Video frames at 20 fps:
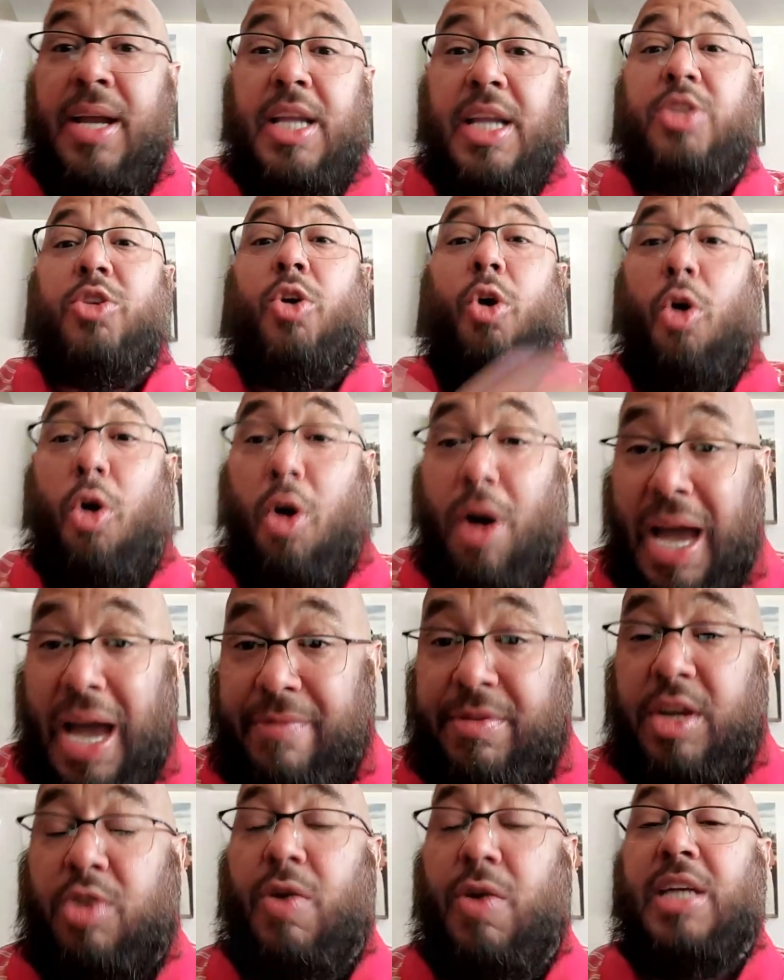Let's all
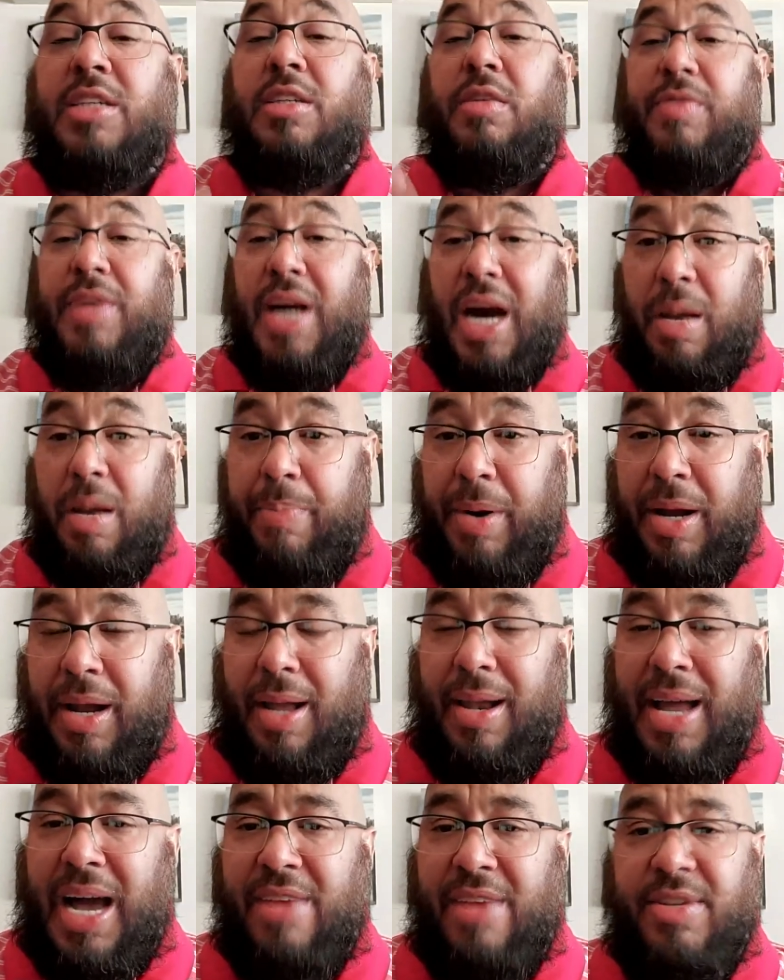have the grace of God upon
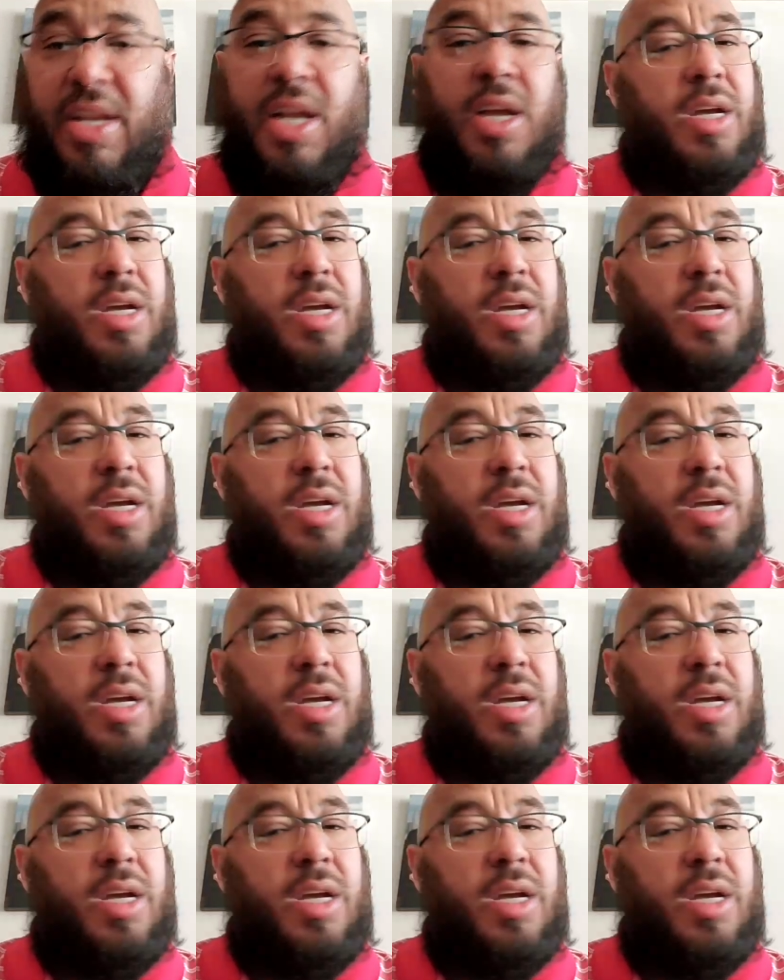our lives.